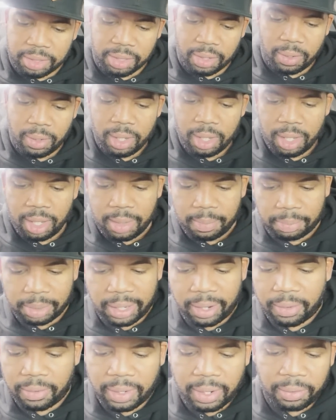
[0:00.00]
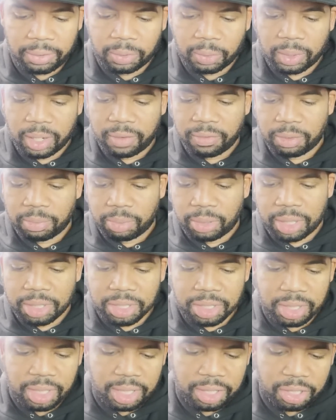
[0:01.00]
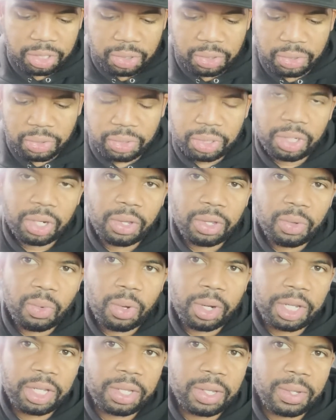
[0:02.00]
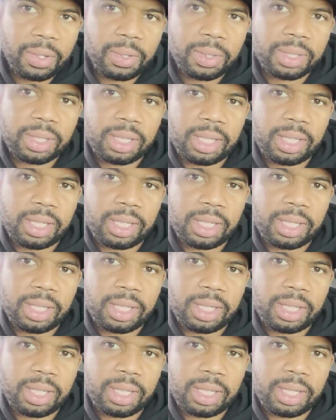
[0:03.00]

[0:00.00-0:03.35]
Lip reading: So play around with whatever brushes that you want to use.